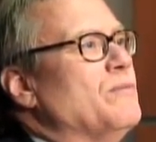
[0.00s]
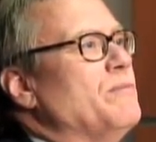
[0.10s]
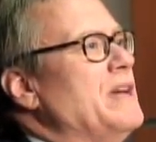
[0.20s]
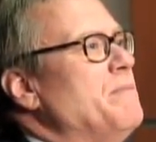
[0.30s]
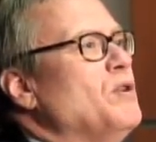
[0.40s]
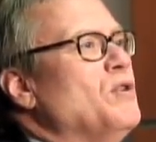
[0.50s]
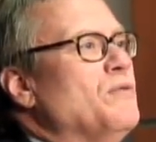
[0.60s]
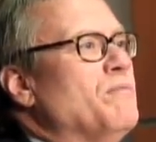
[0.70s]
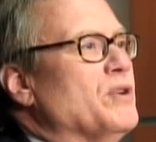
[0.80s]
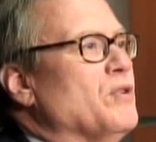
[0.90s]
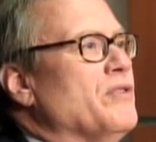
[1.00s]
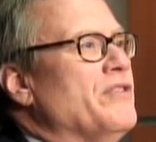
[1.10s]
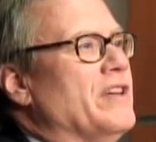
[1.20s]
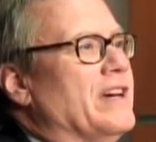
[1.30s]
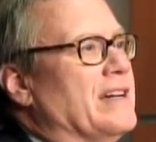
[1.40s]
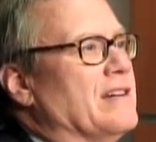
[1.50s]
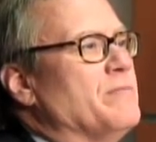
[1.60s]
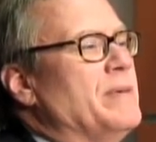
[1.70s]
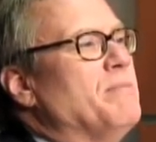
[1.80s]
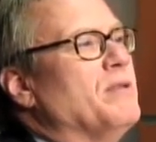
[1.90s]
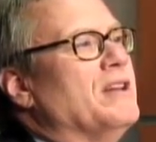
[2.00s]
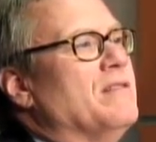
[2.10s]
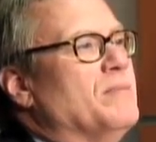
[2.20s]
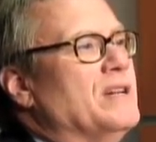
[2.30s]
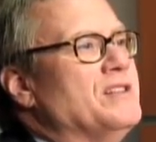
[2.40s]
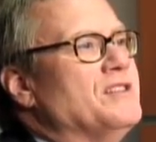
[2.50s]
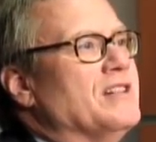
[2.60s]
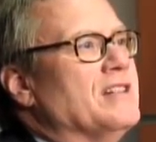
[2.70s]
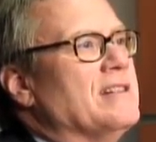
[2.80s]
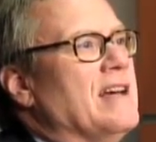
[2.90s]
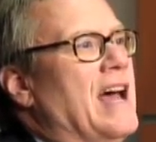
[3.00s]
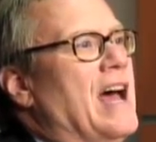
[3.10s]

people who build things, people in business,